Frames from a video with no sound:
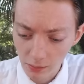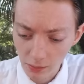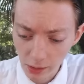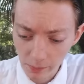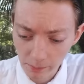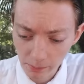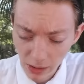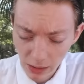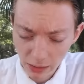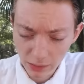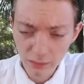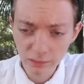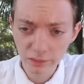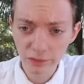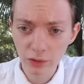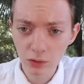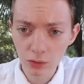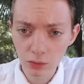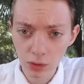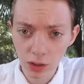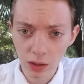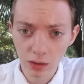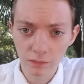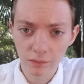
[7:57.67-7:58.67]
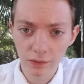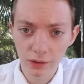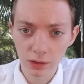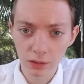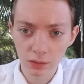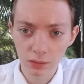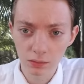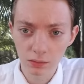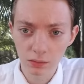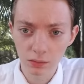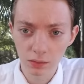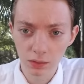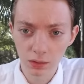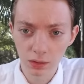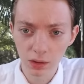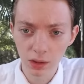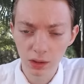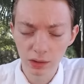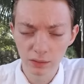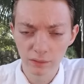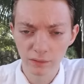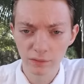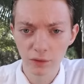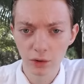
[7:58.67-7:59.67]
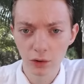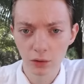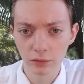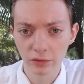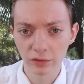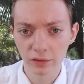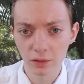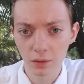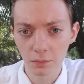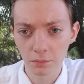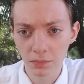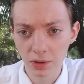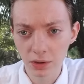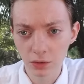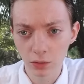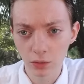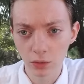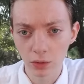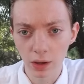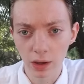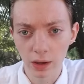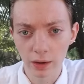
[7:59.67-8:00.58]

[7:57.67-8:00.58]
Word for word: My view of it kind of falls in the middle,